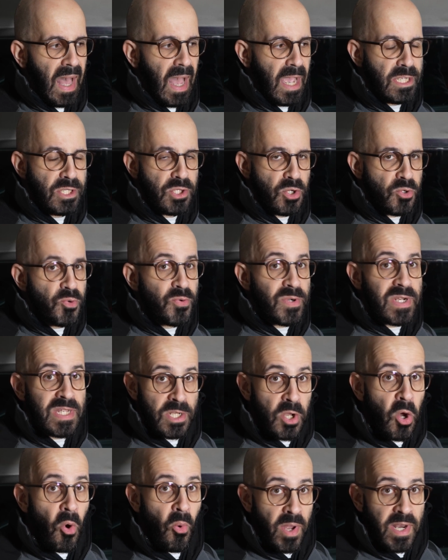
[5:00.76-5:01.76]
I don't really
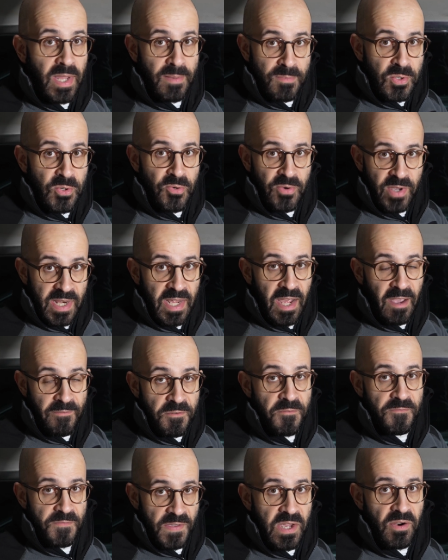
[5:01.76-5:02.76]
know what I'm doing and I have
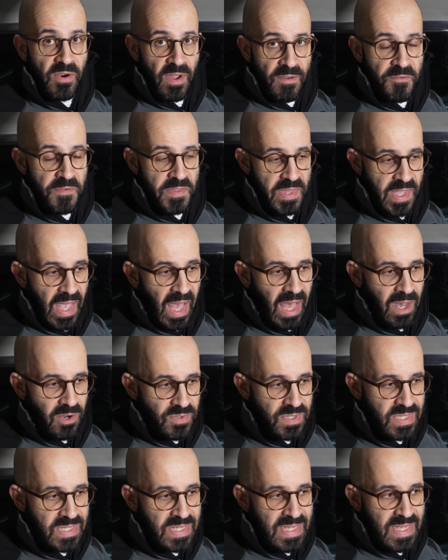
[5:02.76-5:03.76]
to figure everything
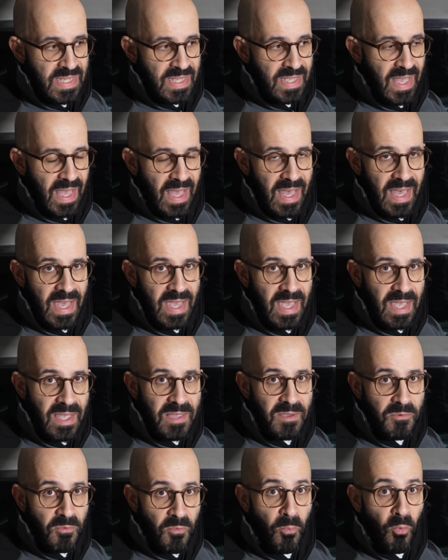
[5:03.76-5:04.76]
out,
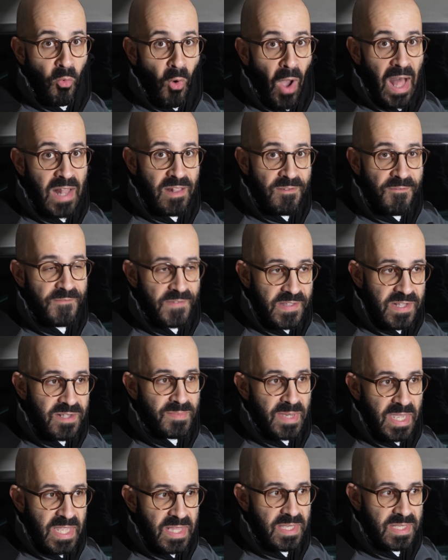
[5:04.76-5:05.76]
while
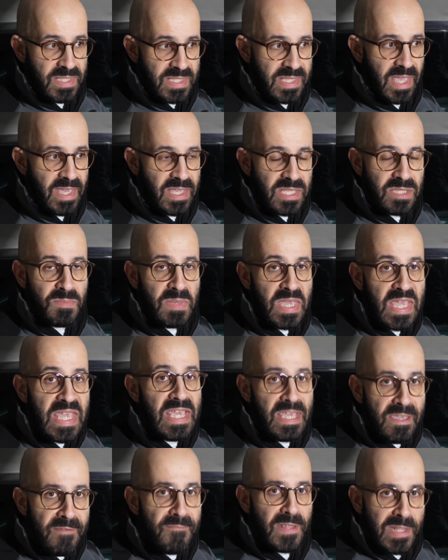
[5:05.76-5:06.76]
filming, this takes me
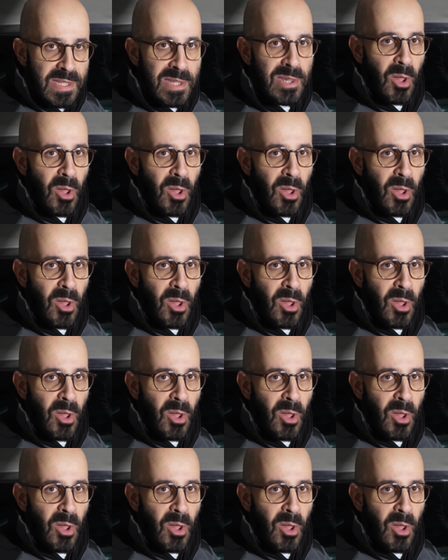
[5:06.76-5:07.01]
even